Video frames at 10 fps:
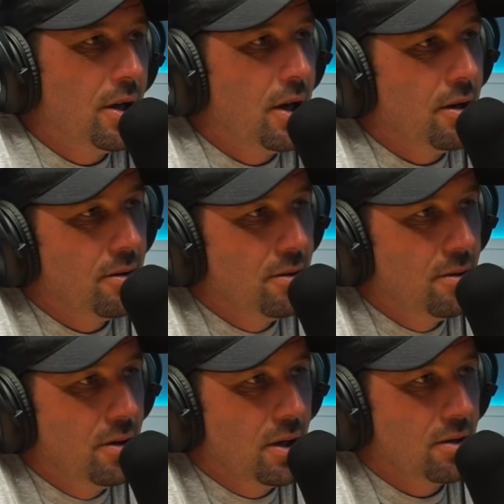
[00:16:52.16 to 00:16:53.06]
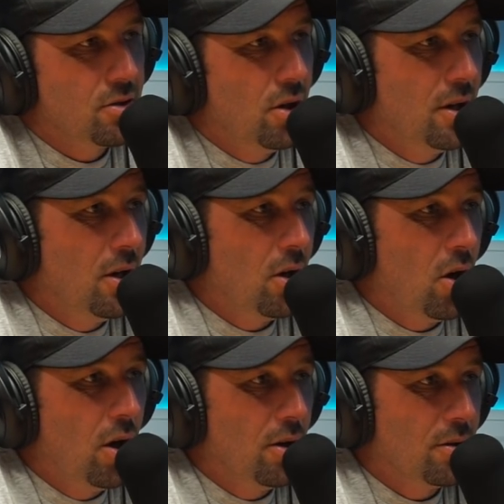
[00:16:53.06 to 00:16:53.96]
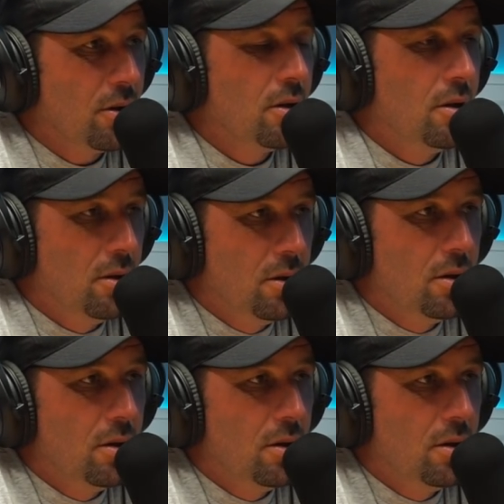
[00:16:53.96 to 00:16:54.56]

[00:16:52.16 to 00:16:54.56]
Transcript: isn't it? It's tiny, but what island. I'm talking about is